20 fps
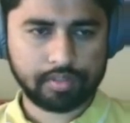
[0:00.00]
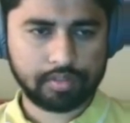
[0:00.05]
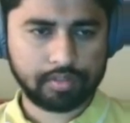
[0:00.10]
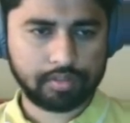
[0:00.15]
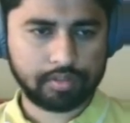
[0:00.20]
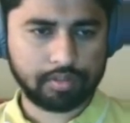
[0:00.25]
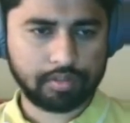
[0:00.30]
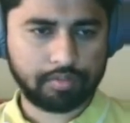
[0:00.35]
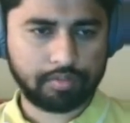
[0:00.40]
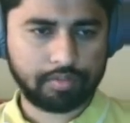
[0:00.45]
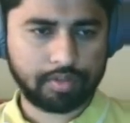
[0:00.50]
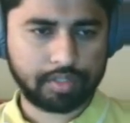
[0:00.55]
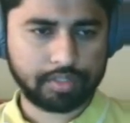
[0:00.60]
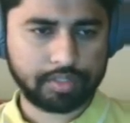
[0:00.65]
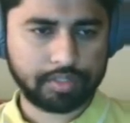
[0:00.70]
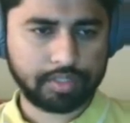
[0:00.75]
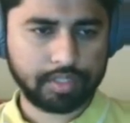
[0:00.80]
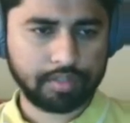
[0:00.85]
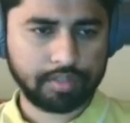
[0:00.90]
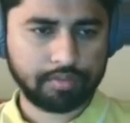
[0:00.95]
So
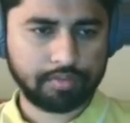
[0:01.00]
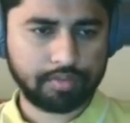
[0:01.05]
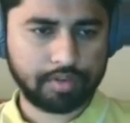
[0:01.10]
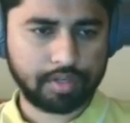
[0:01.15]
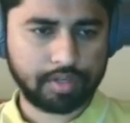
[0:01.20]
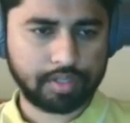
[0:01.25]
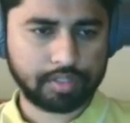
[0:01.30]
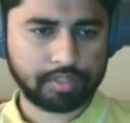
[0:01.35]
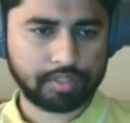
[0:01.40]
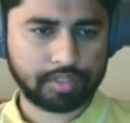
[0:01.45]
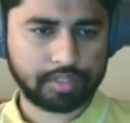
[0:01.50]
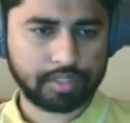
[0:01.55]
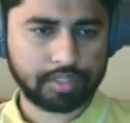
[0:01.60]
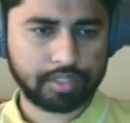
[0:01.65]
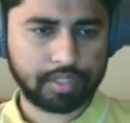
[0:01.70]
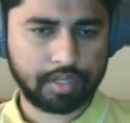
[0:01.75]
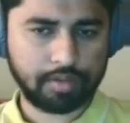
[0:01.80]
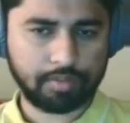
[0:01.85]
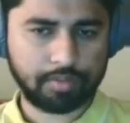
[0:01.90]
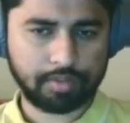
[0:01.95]
first thing first,
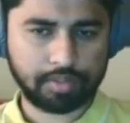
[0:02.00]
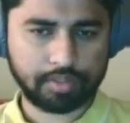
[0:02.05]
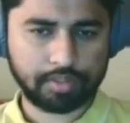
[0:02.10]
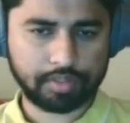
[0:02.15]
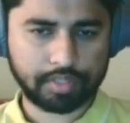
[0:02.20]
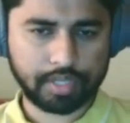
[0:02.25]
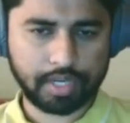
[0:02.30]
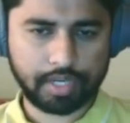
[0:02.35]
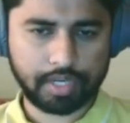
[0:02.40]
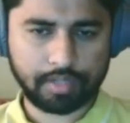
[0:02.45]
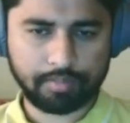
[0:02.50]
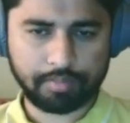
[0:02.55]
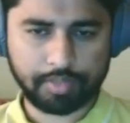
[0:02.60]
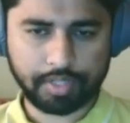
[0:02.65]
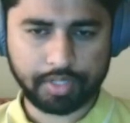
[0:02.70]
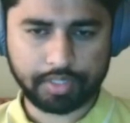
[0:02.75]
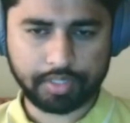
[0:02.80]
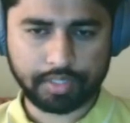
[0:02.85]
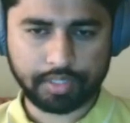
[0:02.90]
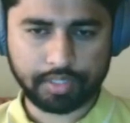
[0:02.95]
I want to
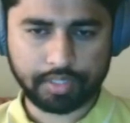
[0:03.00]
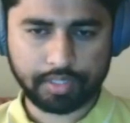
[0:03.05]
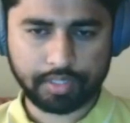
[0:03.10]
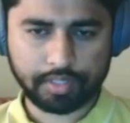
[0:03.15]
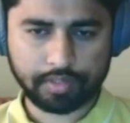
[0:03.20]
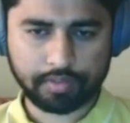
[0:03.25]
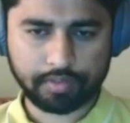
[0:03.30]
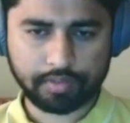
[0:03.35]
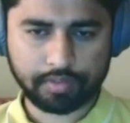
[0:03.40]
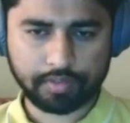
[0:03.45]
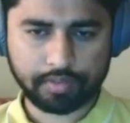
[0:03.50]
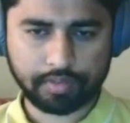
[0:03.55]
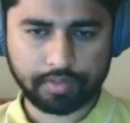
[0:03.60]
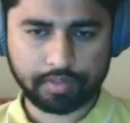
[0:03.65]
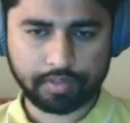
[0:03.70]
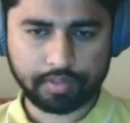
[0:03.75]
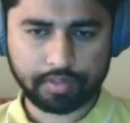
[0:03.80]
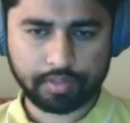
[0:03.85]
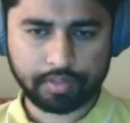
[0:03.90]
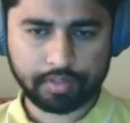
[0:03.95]
calibrate it.
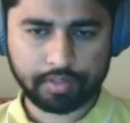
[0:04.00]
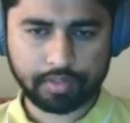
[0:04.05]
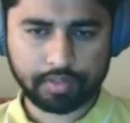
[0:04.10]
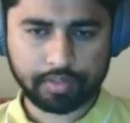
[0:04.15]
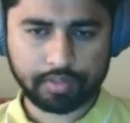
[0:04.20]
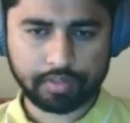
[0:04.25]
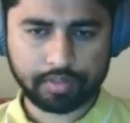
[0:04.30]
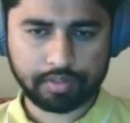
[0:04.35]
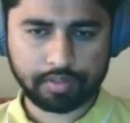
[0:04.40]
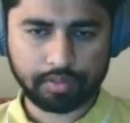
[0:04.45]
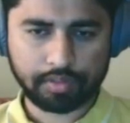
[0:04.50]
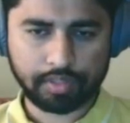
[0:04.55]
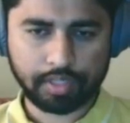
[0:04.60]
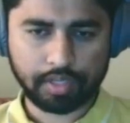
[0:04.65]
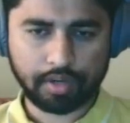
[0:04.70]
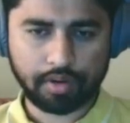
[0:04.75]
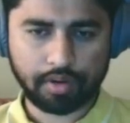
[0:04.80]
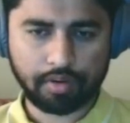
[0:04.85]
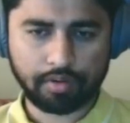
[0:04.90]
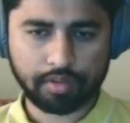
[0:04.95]
So the
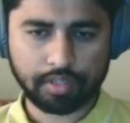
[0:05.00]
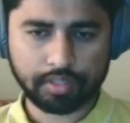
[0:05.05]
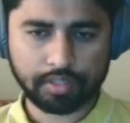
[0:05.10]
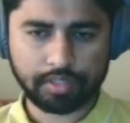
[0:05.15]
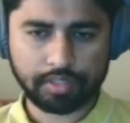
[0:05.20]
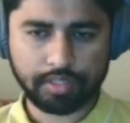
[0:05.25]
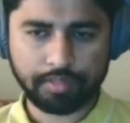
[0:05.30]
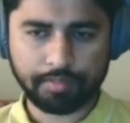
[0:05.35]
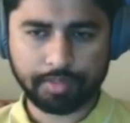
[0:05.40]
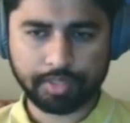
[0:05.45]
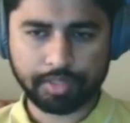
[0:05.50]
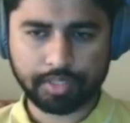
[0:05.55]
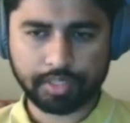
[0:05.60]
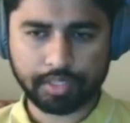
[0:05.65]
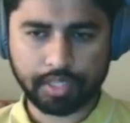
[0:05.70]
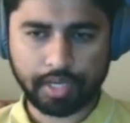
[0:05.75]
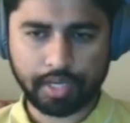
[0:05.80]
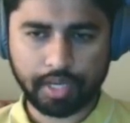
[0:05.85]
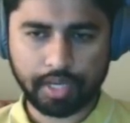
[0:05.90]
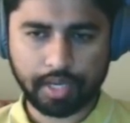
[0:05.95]
longest dimension
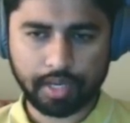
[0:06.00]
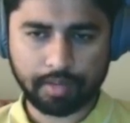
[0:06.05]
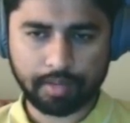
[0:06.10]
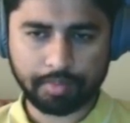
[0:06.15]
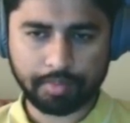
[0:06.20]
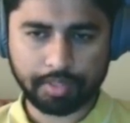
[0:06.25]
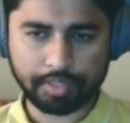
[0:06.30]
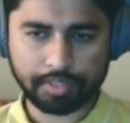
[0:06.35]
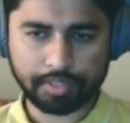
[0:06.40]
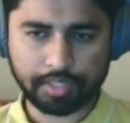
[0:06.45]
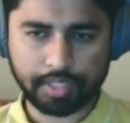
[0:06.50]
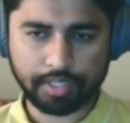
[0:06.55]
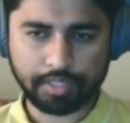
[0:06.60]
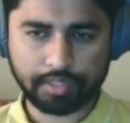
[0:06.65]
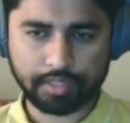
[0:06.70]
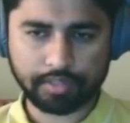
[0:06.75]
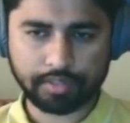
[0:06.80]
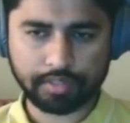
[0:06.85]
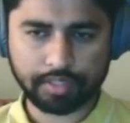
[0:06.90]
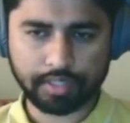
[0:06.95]
I have is
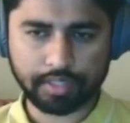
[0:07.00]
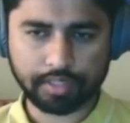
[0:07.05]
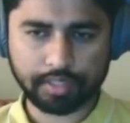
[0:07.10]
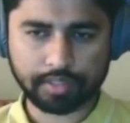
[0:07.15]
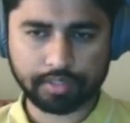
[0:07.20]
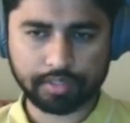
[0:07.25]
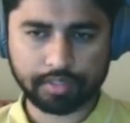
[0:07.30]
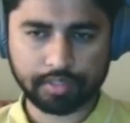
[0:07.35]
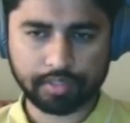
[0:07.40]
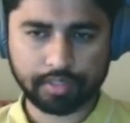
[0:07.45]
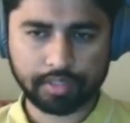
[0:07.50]
86